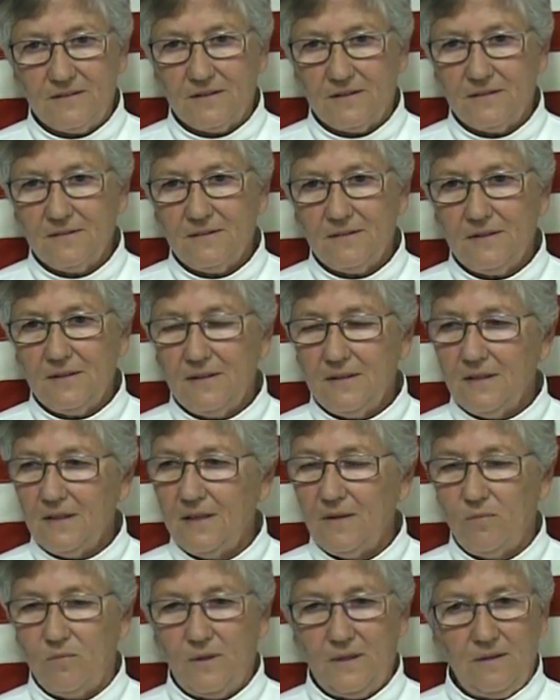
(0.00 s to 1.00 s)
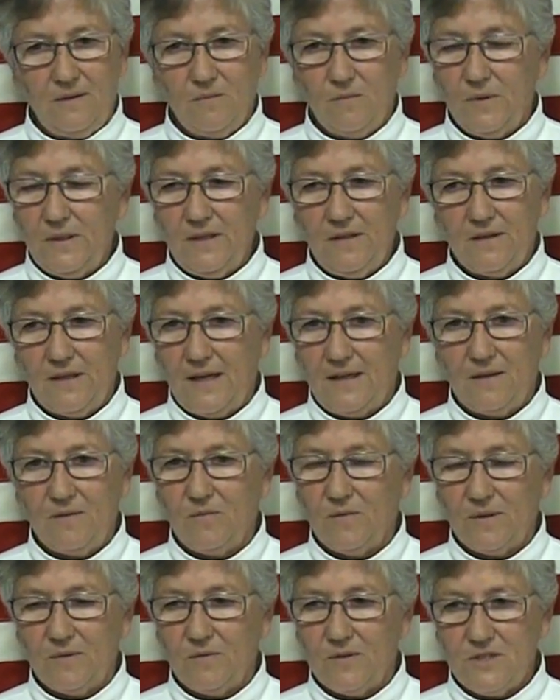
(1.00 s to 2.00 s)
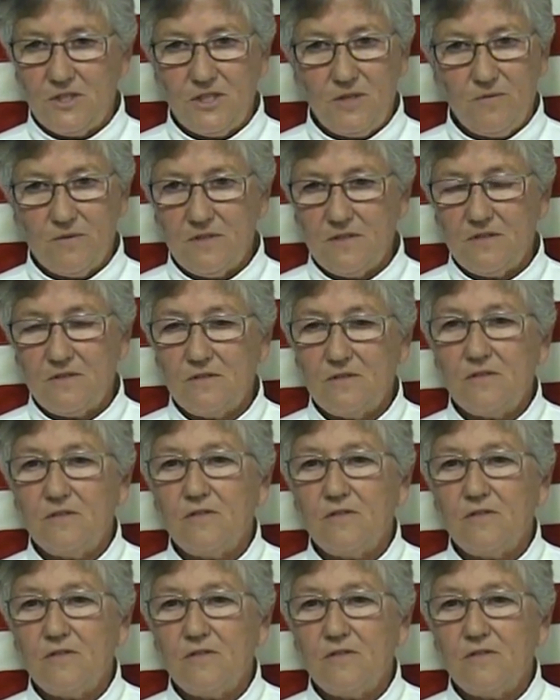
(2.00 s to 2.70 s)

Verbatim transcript: You know, I had one one United one was she was